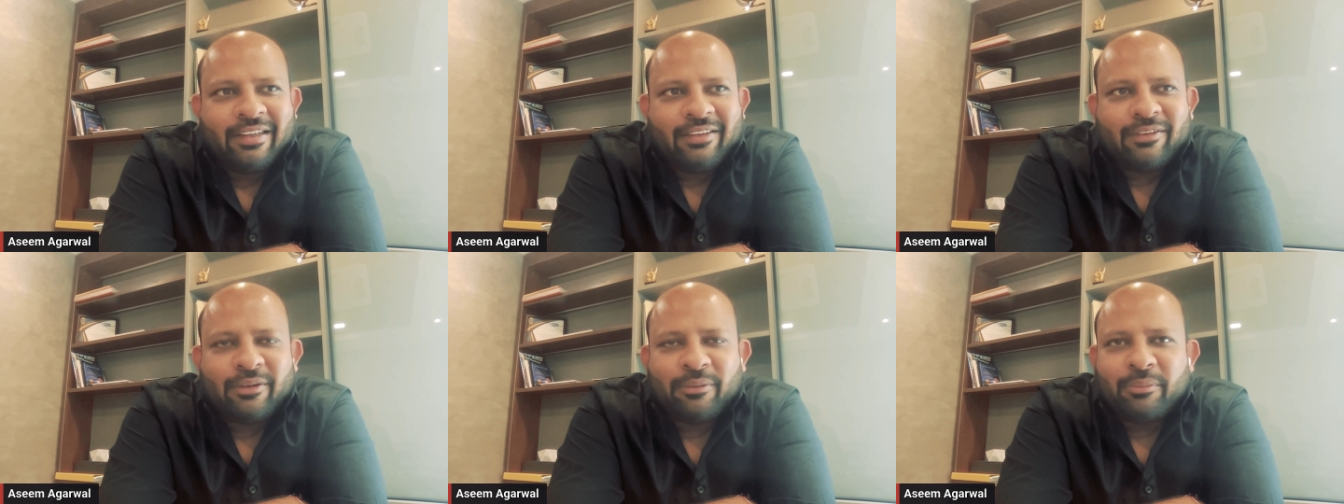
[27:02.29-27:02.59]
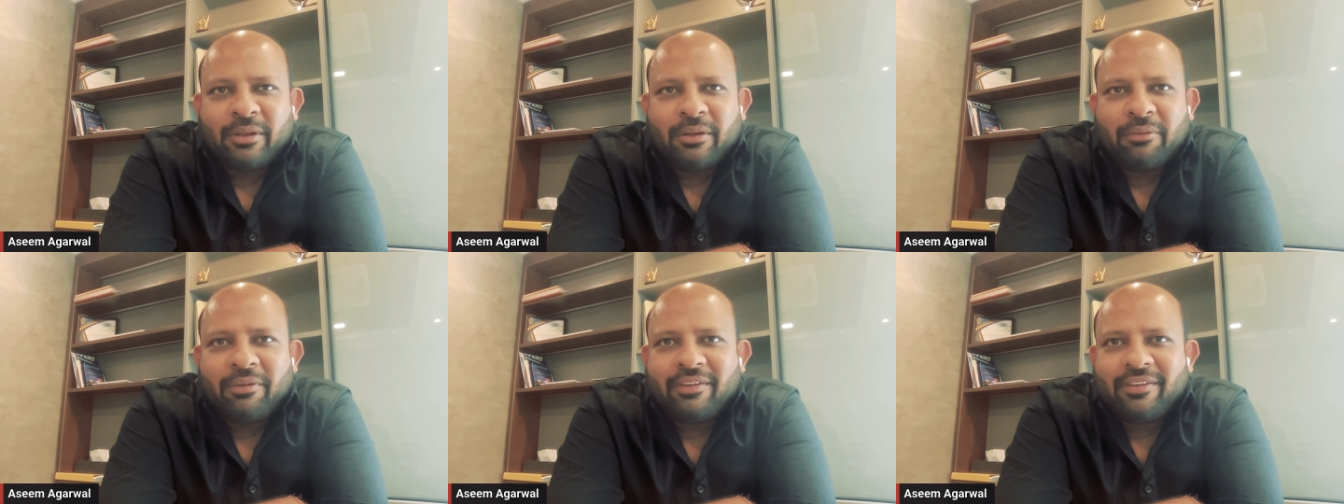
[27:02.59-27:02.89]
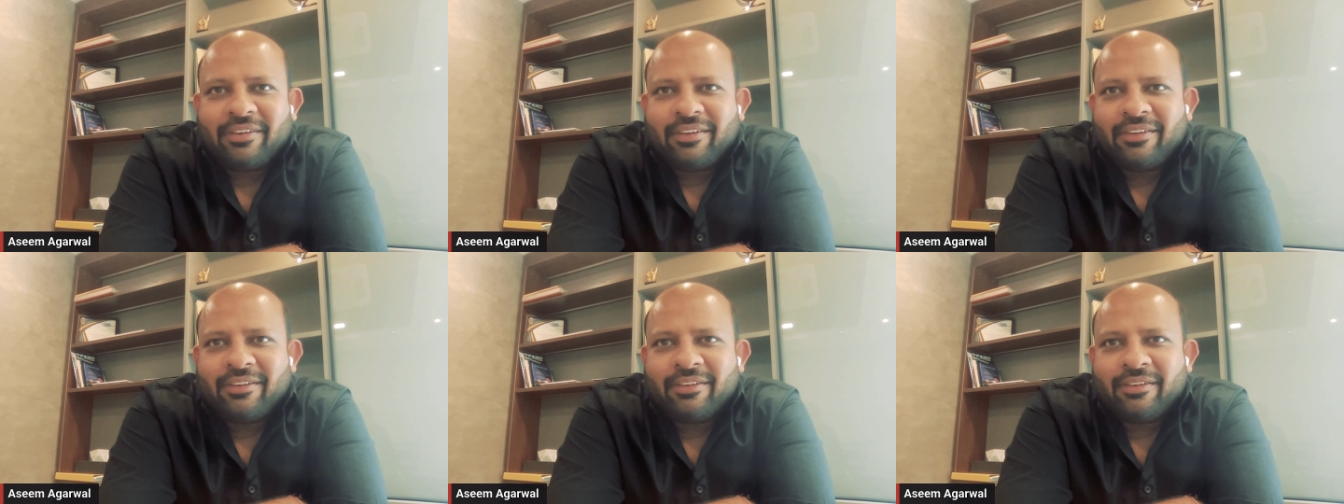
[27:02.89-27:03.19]
something
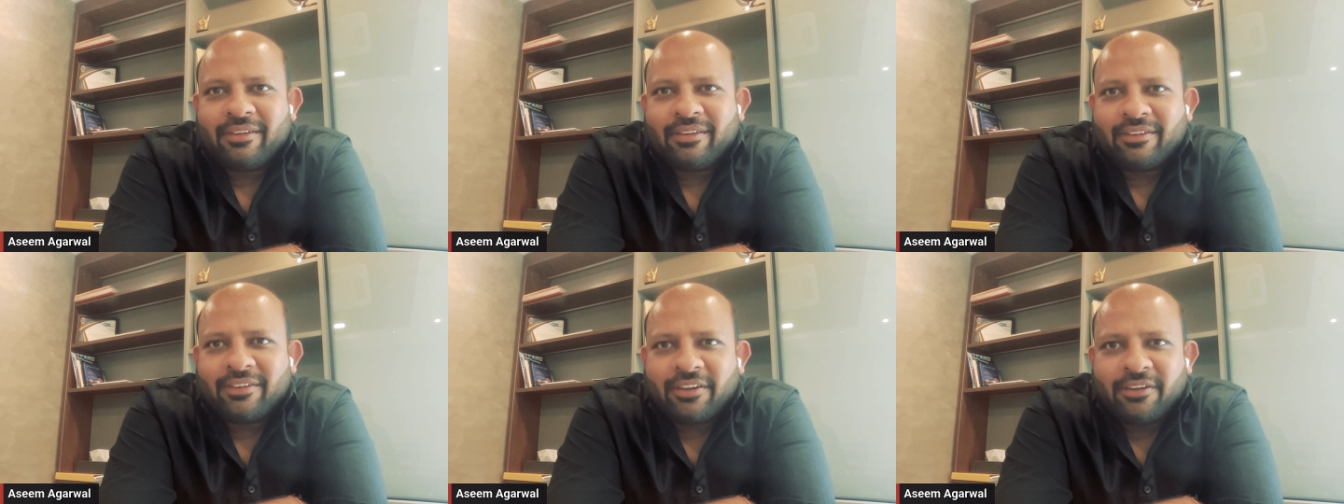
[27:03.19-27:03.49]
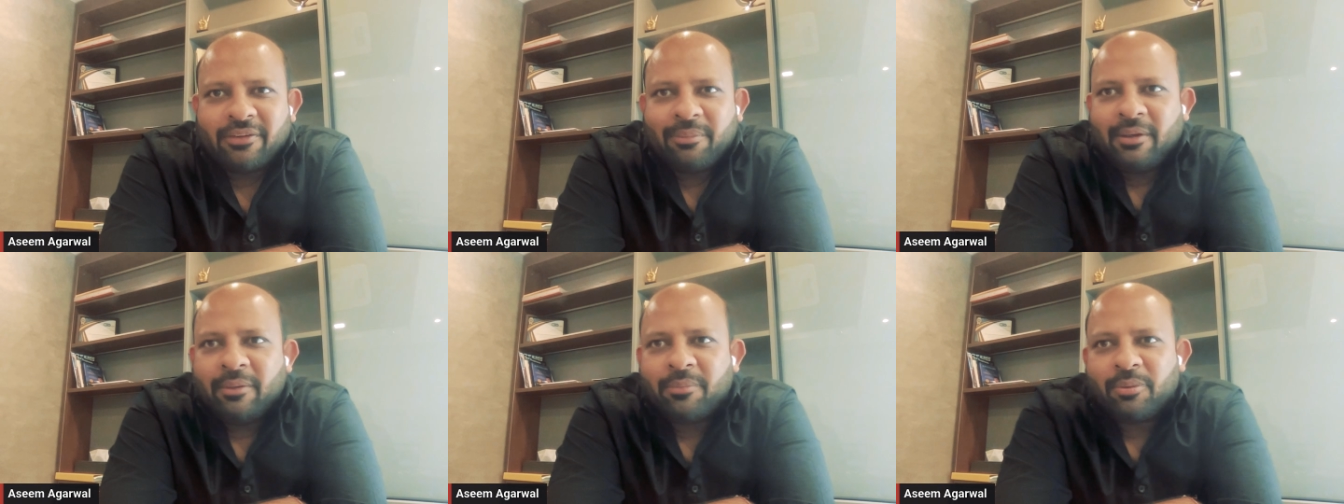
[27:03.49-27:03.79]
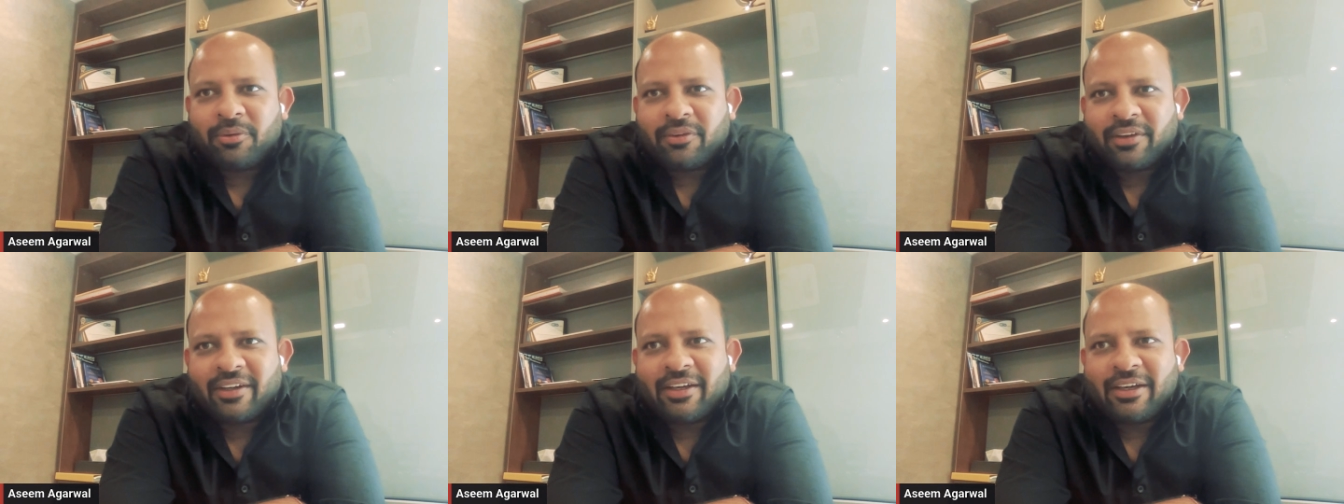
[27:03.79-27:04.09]
which is just being
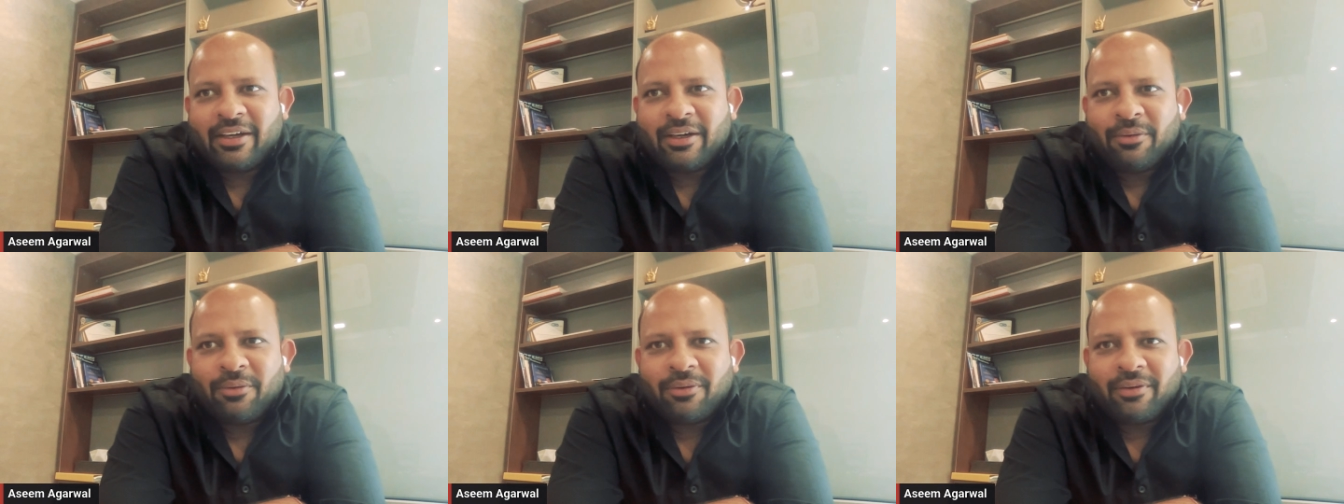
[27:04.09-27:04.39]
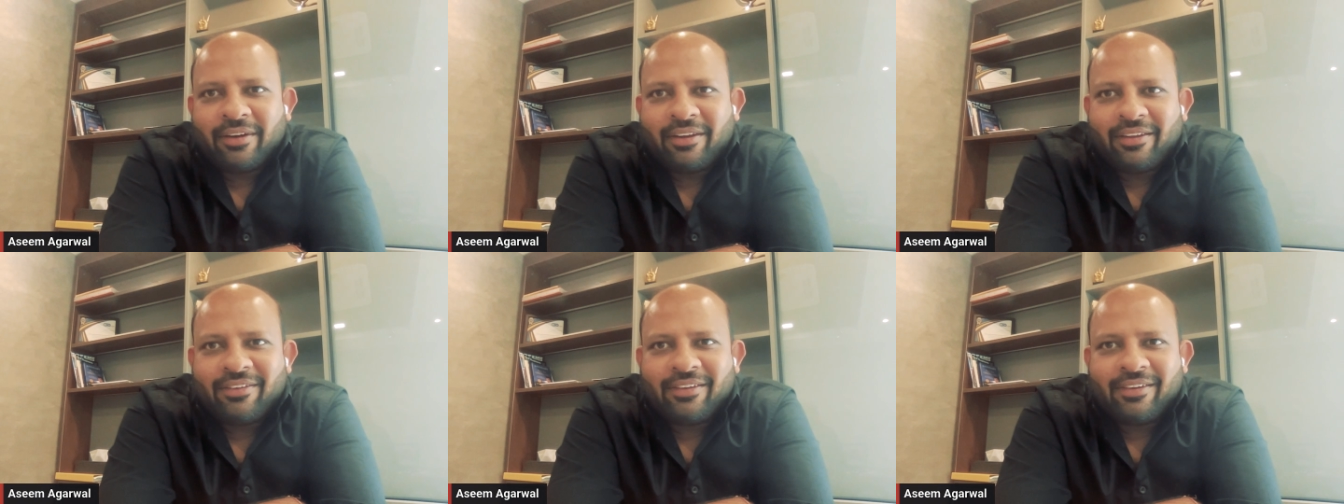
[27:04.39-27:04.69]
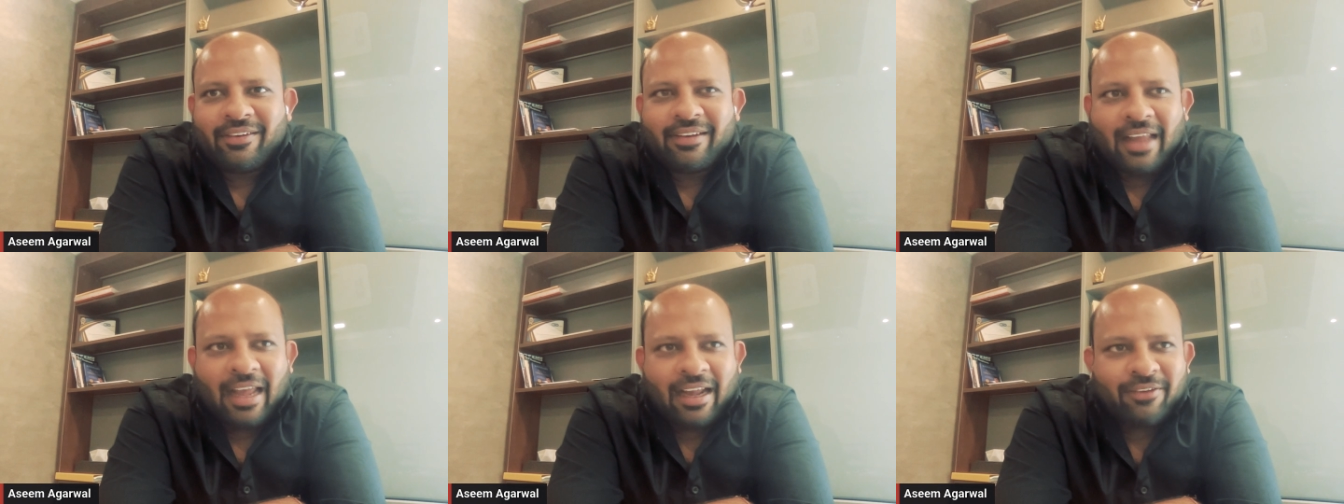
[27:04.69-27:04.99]
projected, or is
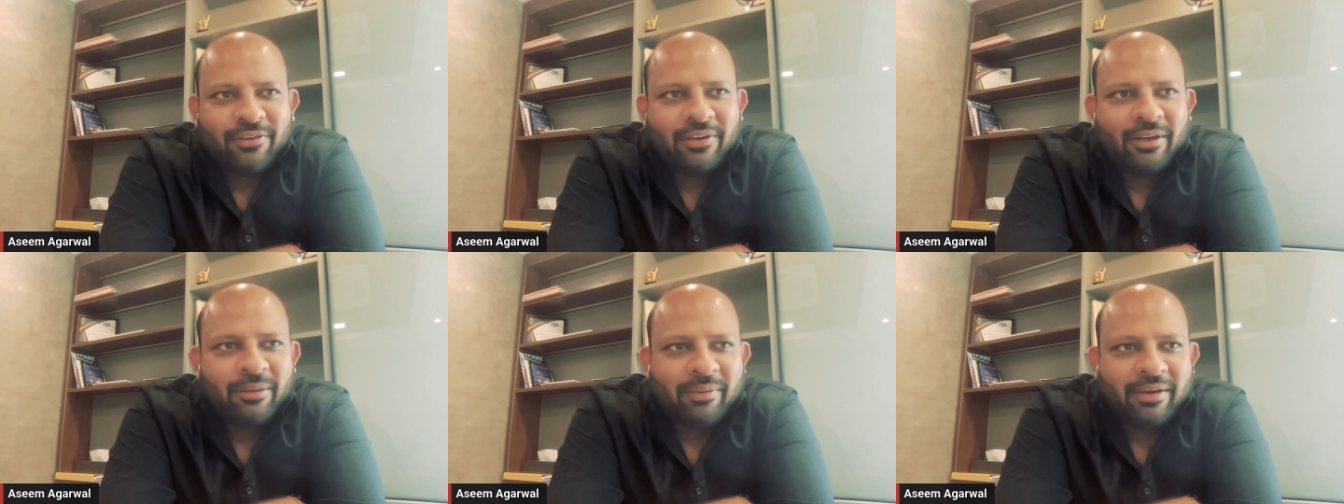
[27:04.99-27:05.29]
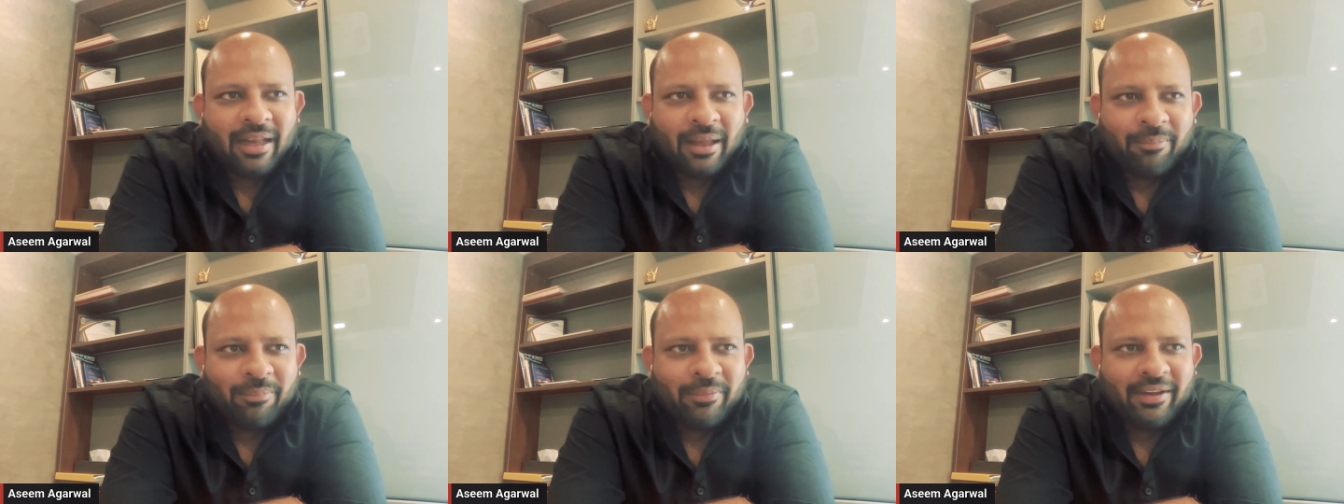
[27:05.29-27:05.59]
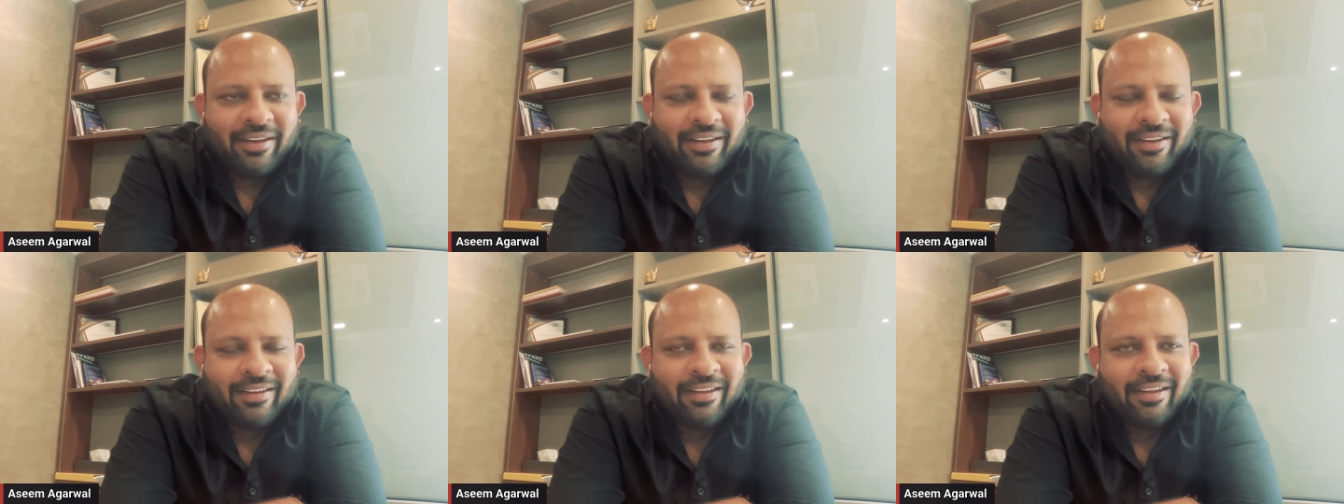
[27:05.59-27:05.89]
it been
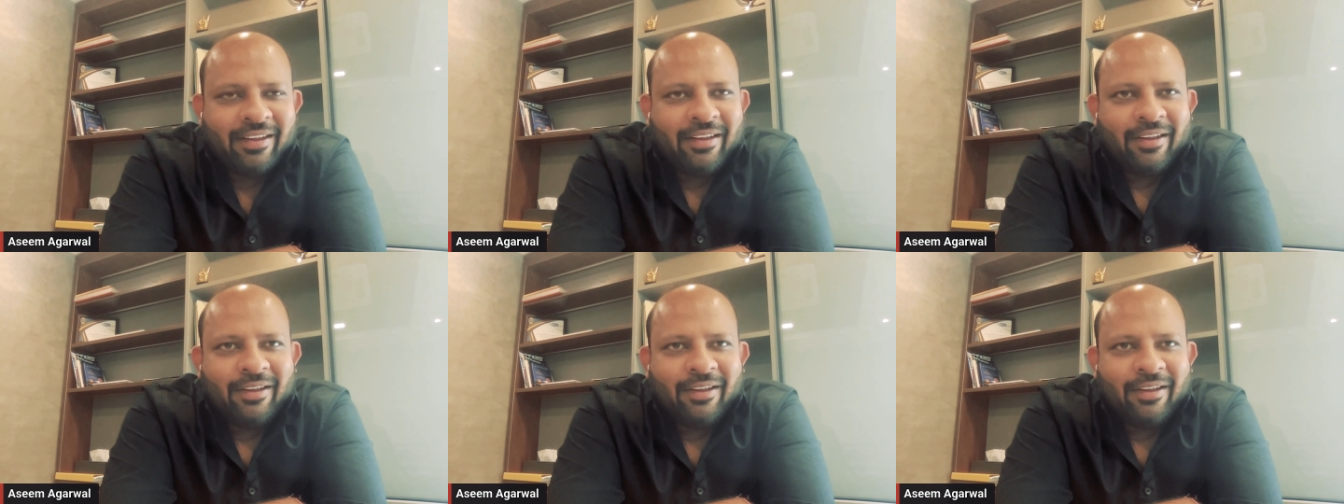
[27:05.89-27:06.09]
happening?